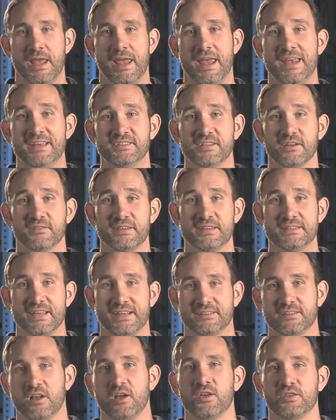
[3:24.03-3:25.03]
HRV
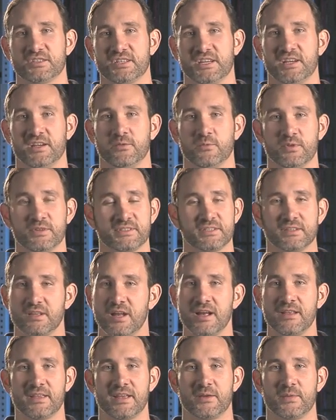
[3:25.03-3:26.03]
technology works a
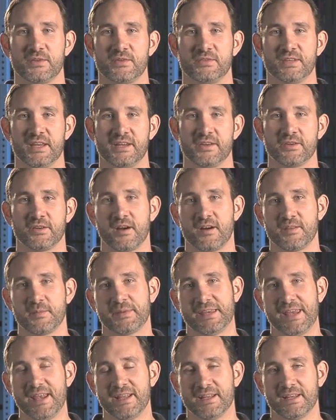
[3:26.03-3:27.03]
lot like when you take your car to the
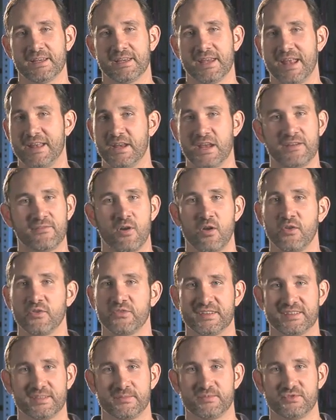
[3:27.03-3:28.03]
mechanic and you have all the
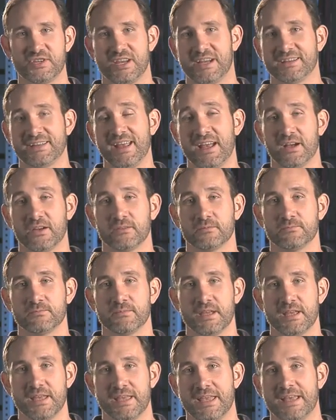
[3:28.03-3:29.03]
systems checked out,
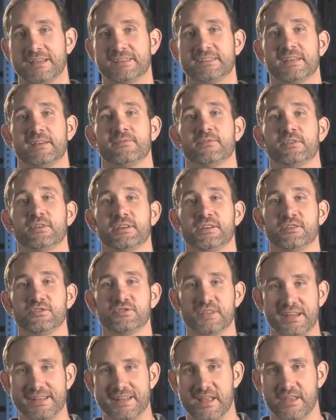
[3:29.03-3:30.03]
except for you're
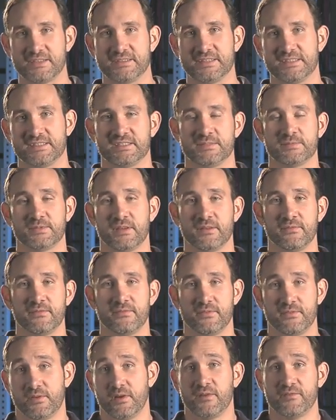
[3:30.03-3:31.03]
checking out the systems
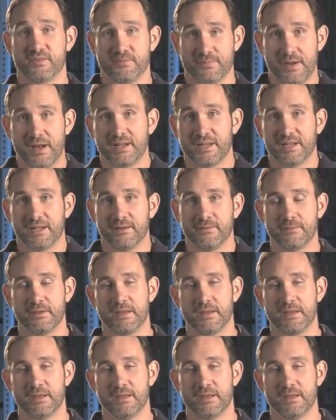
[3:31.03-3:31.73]
of your body.